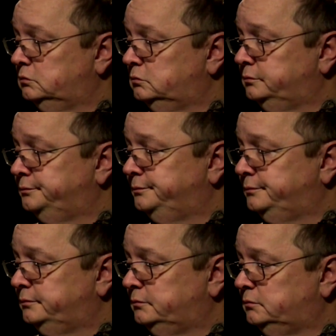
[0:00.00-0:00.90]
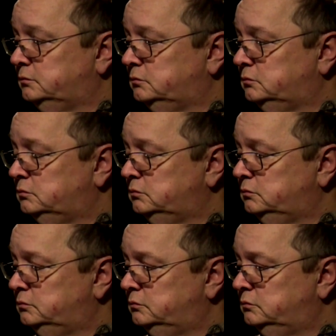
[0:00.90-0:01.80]

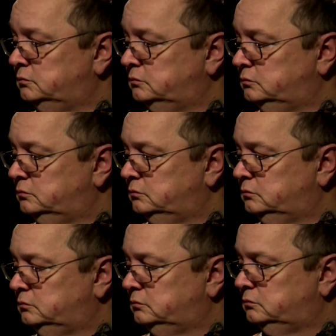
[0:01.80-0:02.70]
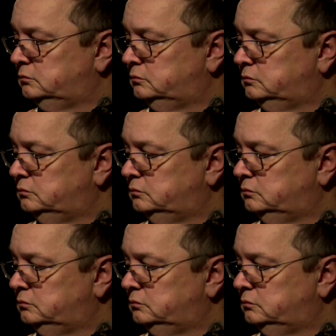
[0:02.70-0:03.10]
(not speaking)